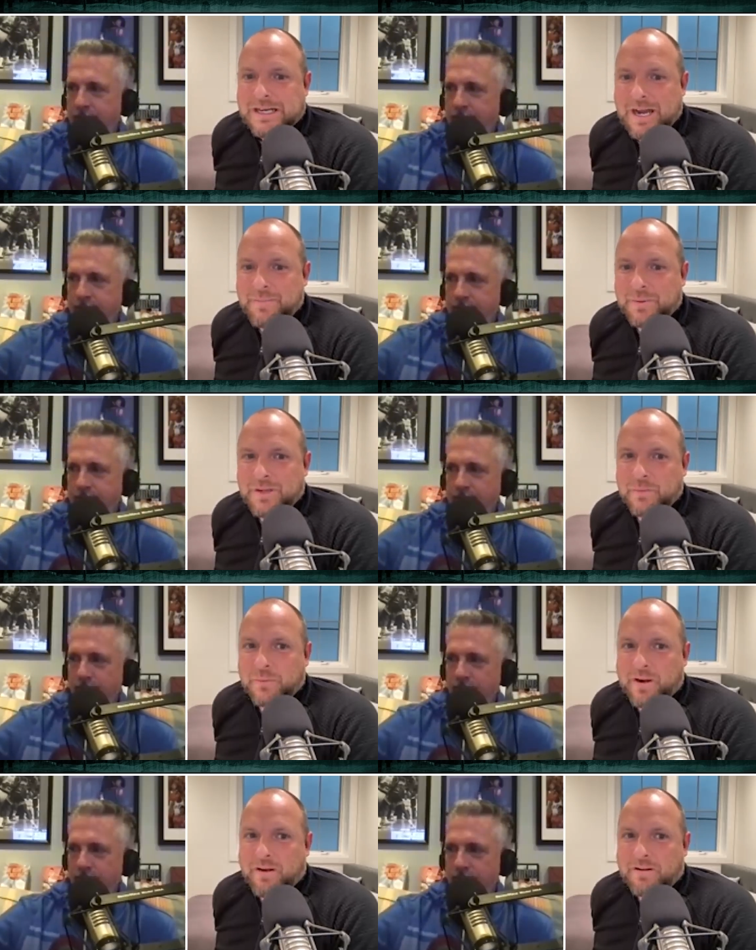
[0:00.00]
Speaker 1: hybrid,
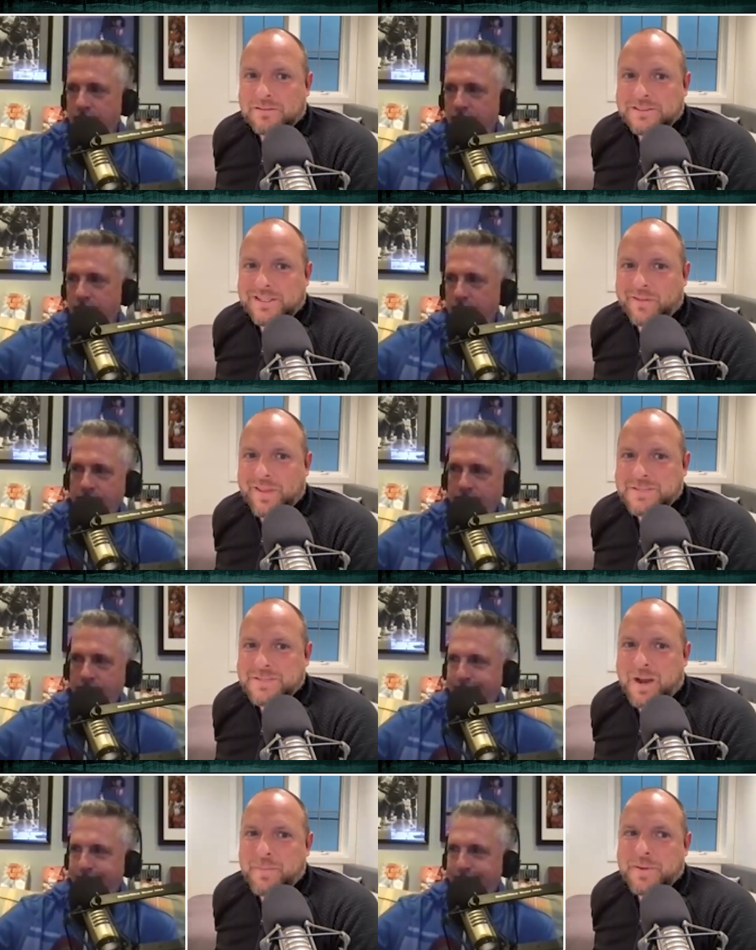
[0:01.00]
where, you know, that's
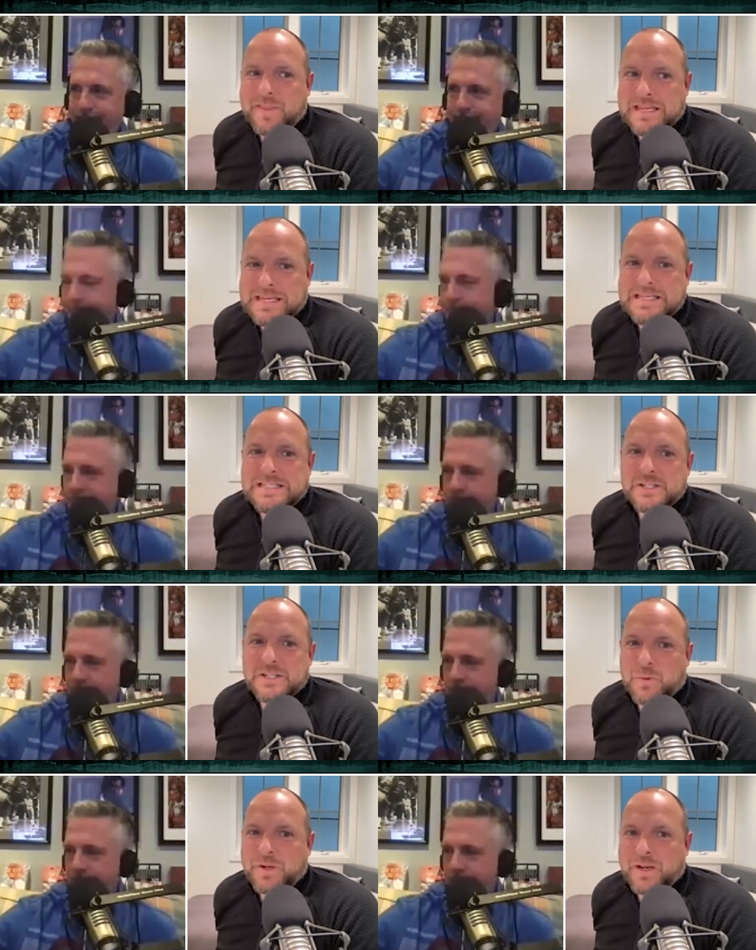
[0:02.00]
probably the
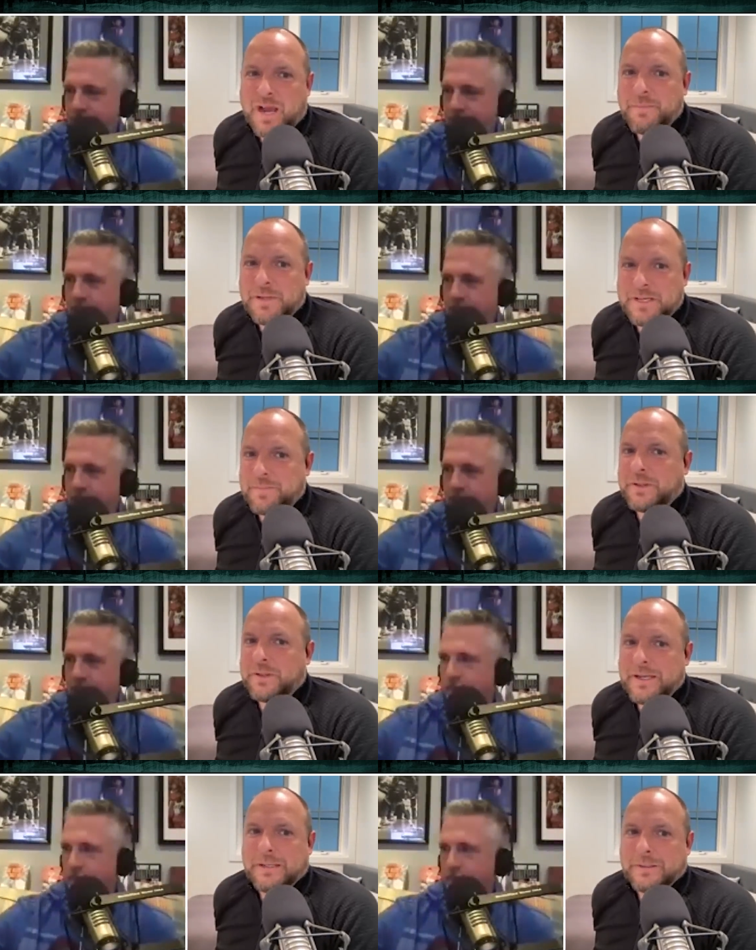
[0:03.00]
easiest one to kind of
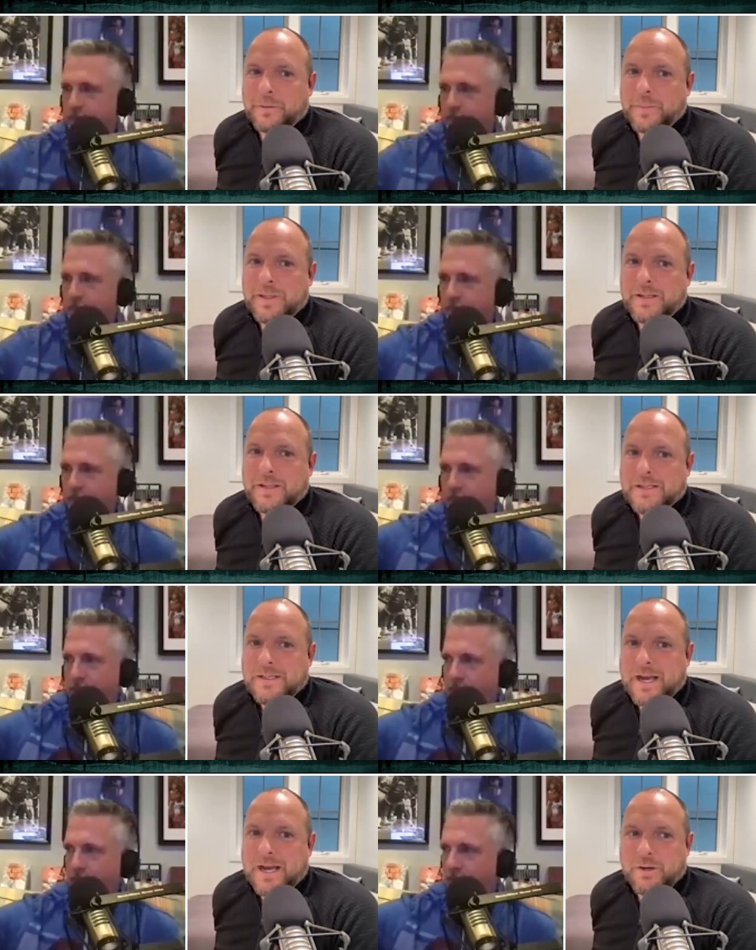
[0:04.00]
manipulate it a little bit?
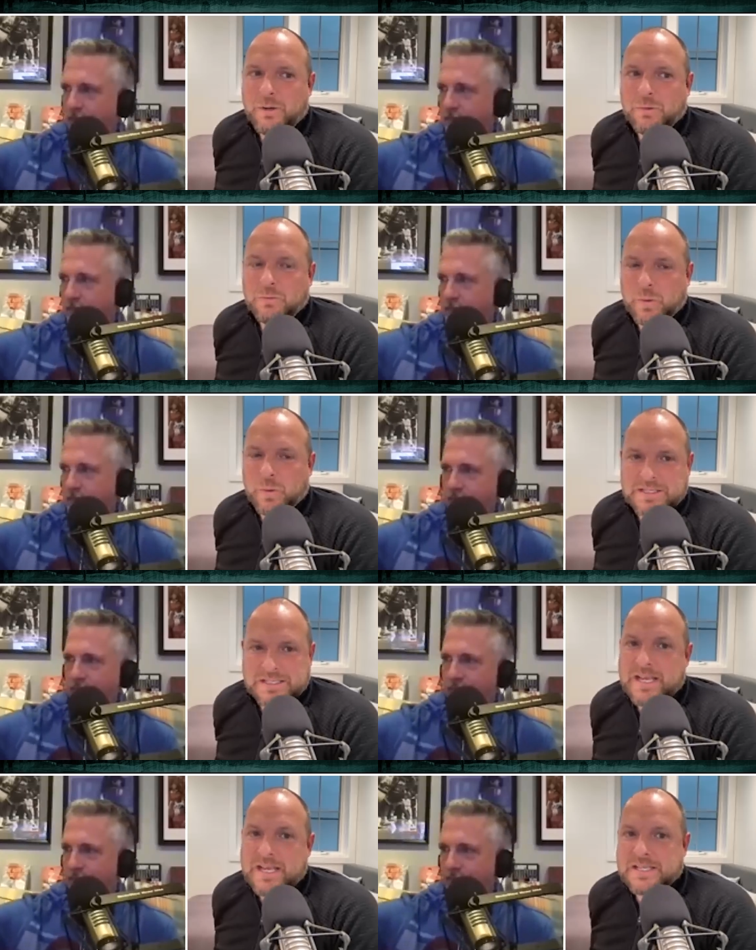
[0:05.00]
I know what it
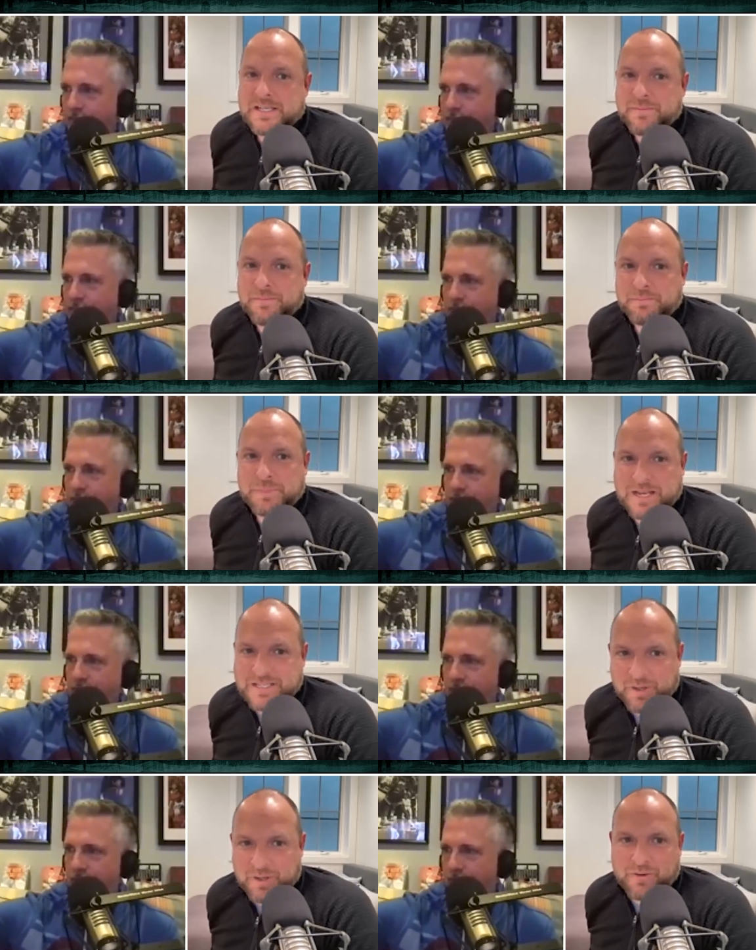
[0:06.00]
says on
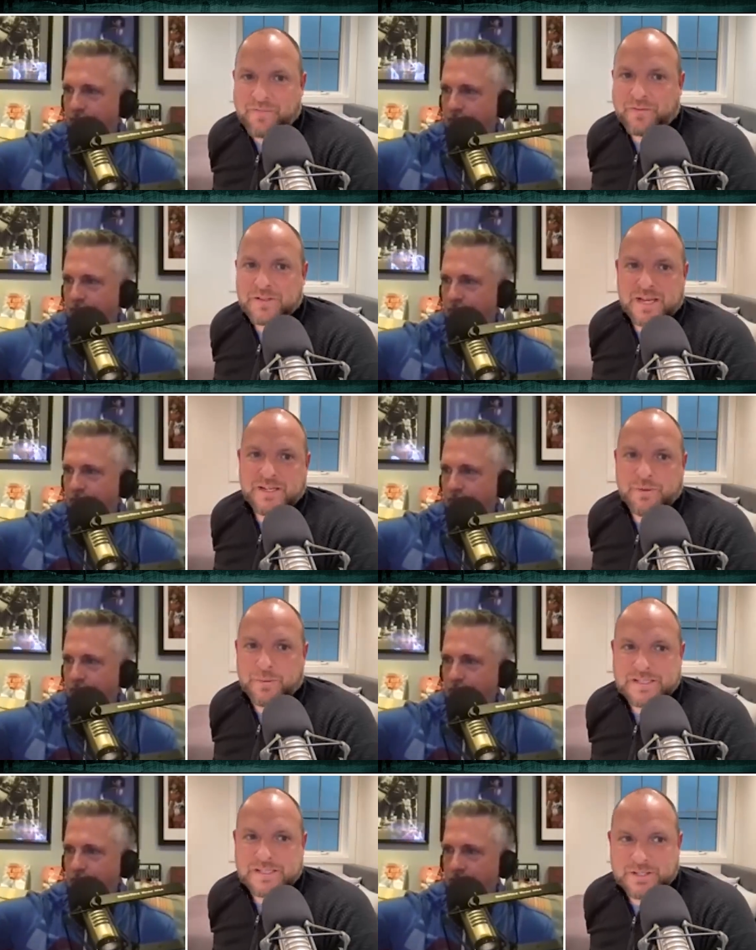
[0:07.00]
Basketball Reference. I know
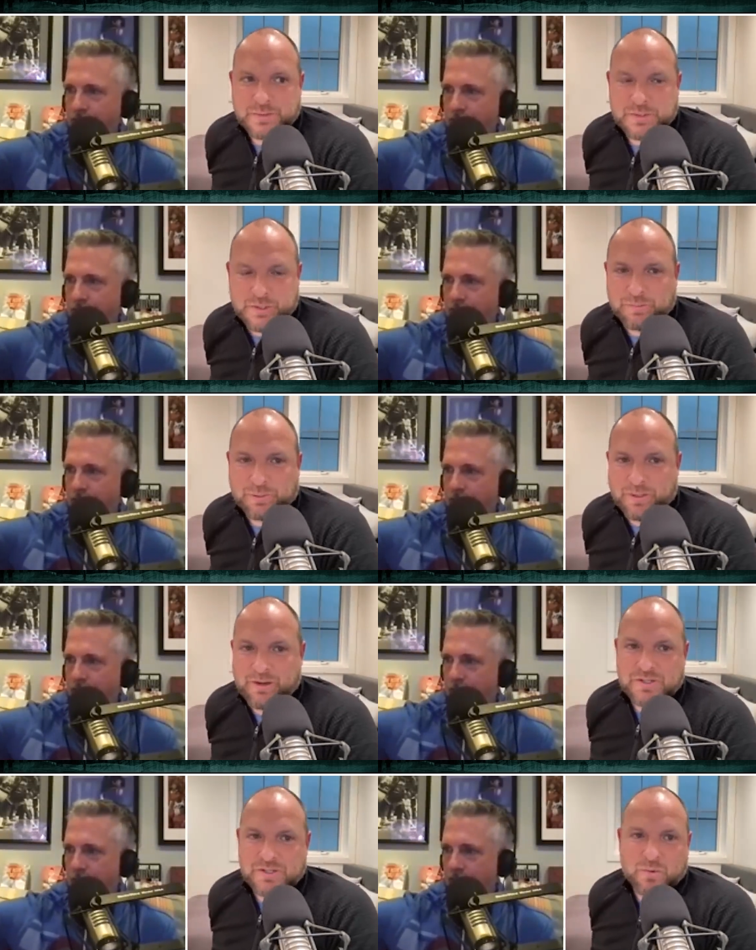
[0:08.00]
what it says with certain
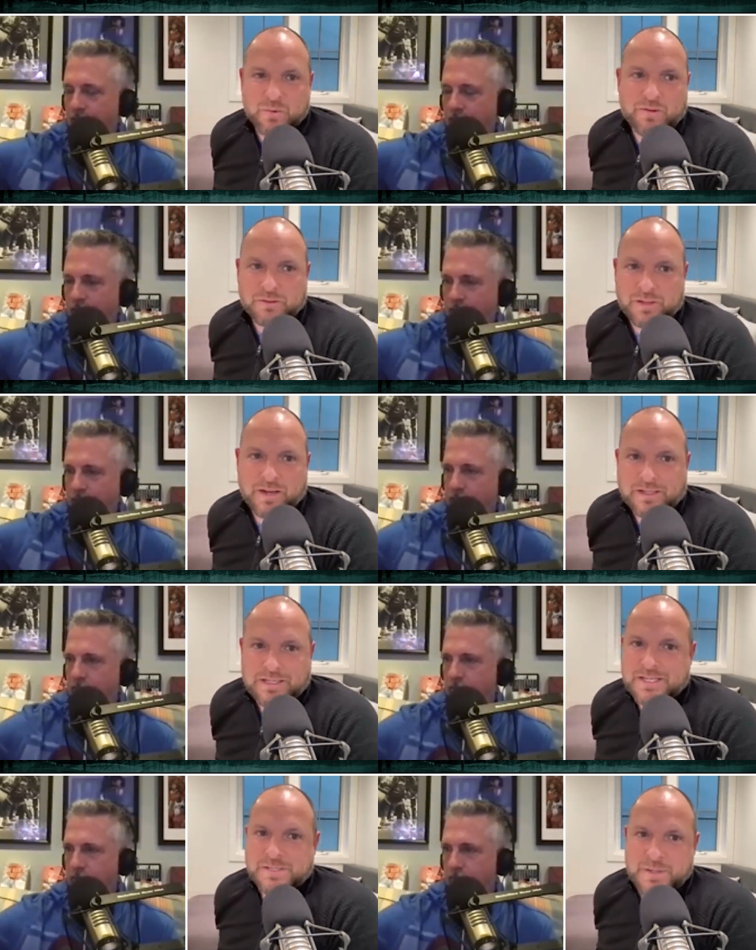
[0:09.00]
players of where they're aligned on
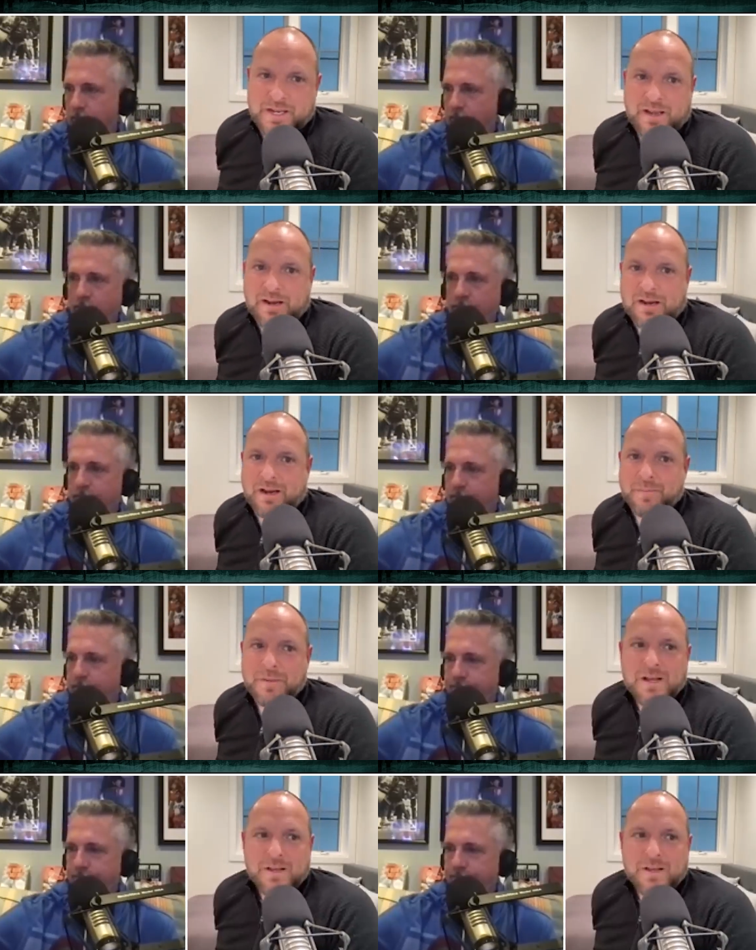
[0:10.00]
ESPN.com.